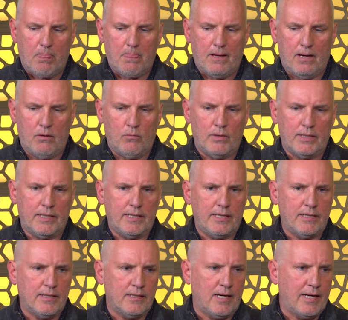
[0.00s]
uh, when he
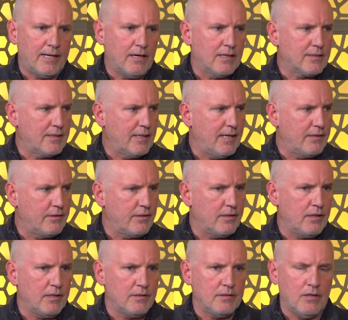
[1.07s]
and I got together
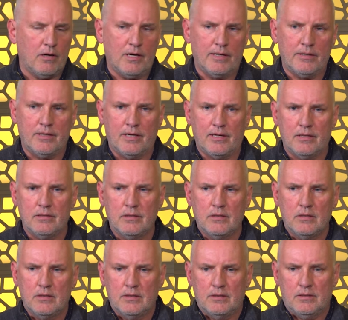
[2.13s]
on on uh,
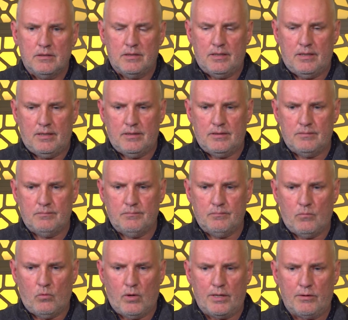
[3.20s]
uh,
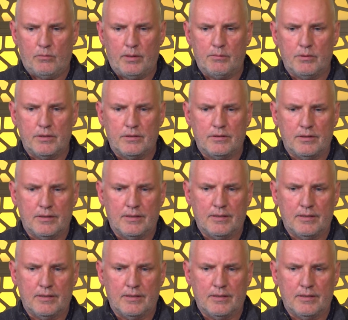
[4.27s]
whether we would